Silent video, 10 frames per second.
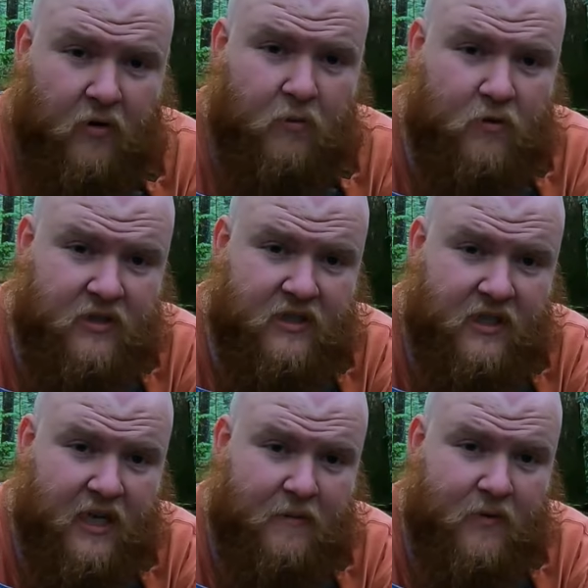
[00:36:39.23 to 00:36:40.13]
all the ones
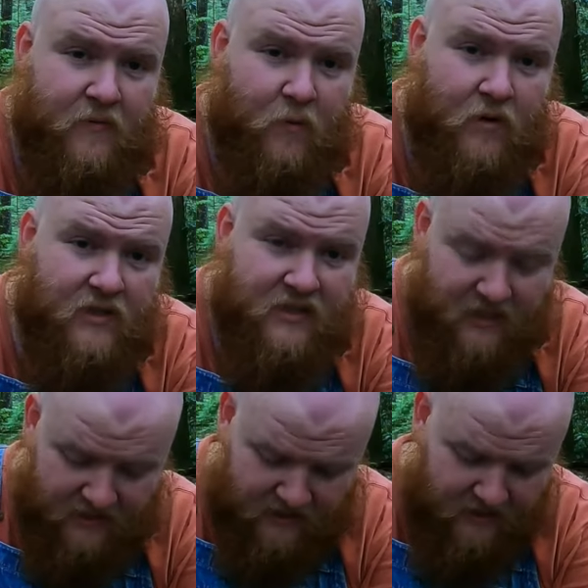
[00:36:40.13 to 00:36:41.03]
that came before us
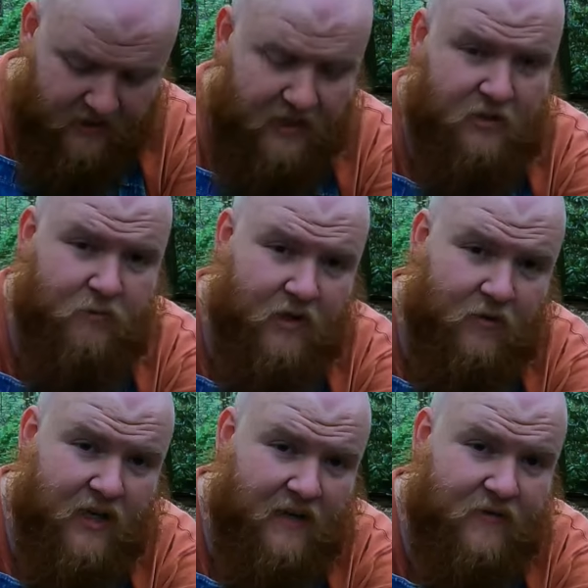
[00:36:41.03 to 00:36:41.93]
that did the things we
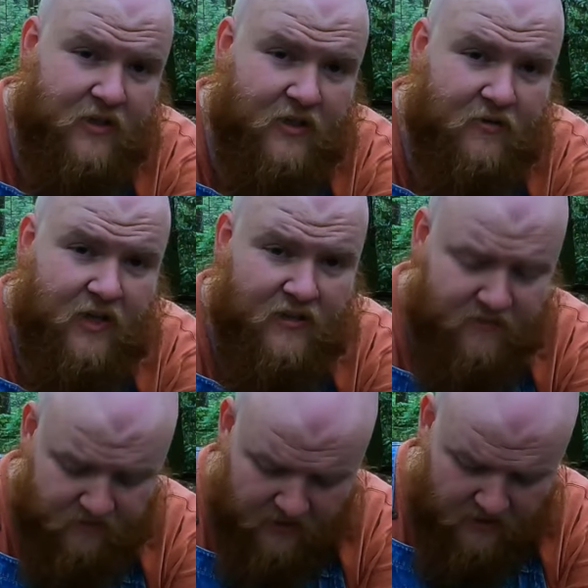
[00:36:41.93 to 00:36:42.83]
don't have to do
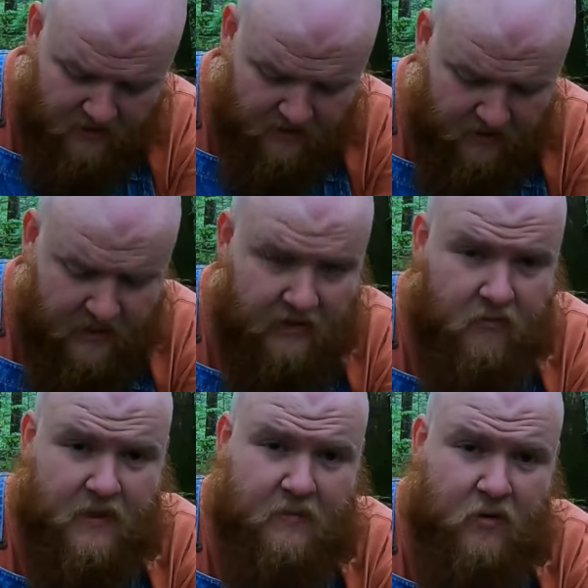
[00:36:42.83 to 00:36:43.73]
now. And
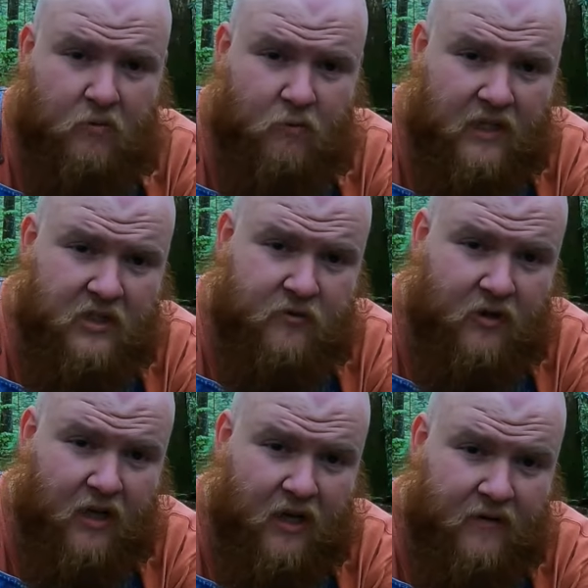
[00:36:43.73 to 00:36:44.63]
remember, Willys
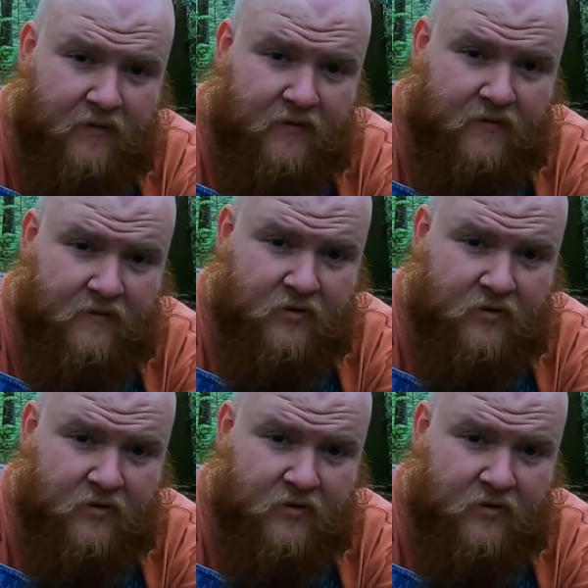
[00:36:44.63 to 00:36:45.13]
for life,